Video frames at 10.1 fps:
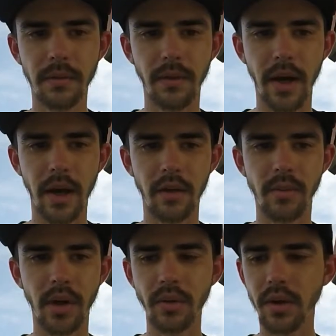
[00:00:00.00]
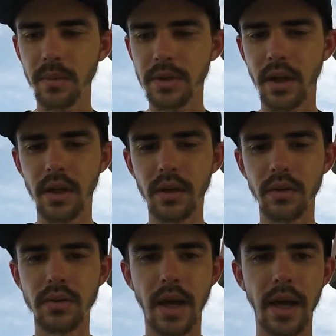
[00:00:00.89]
I have my own clips that I
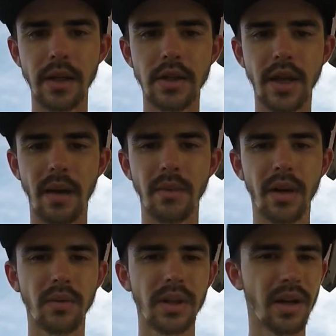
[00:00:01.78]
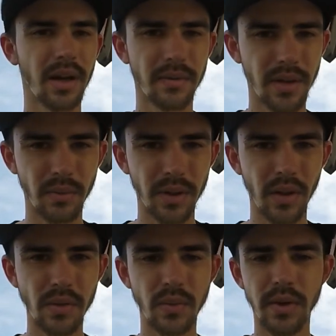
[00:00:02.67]
use. I'm not really confident with
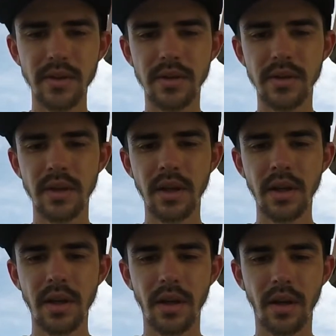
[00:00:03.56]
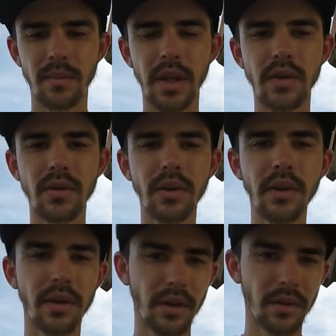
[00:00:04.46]
those ones. They do
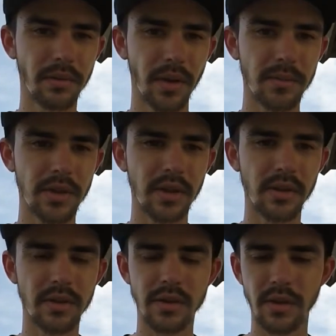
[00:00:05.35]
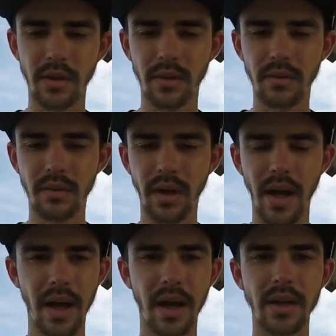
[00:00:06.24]
look a little flimsy, so
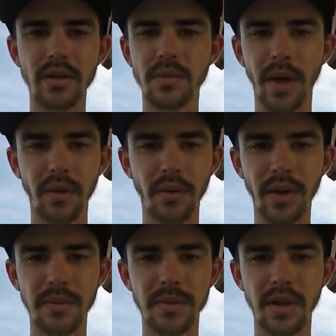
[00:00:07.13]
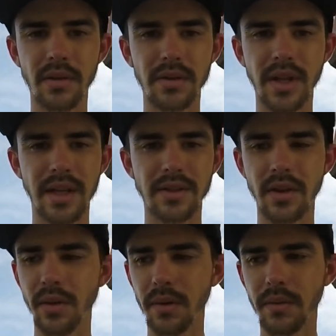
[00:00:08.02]
I use my own clips that are size
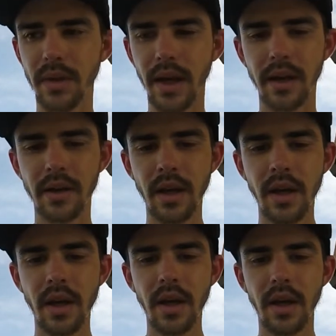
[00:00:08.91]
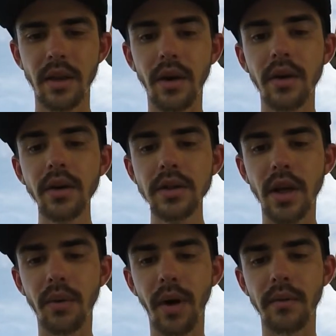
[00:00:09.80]
0 for that. The hooks,
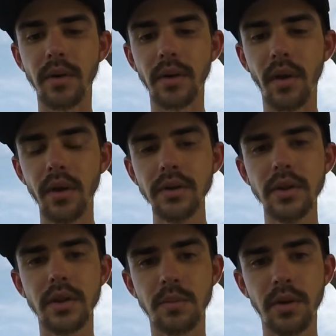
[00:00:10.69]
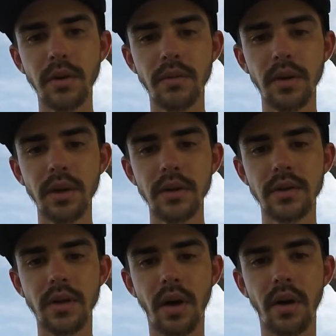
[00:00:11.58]
however, the hooks on the split
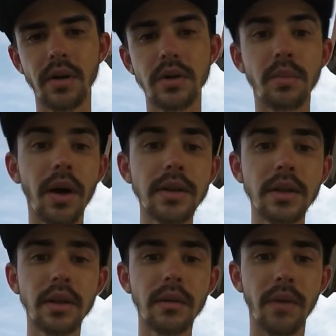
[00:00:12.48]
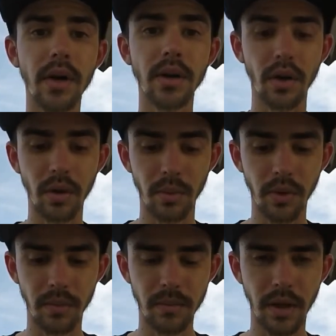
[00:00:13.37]
rings are surprisingly very
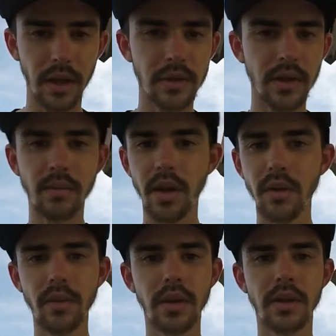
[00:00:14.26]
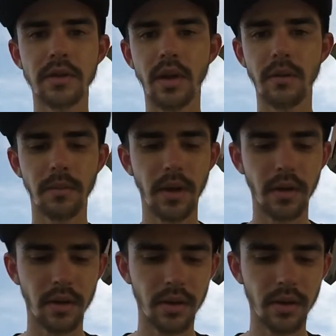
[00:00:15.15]
durable. And the same thing with the soft block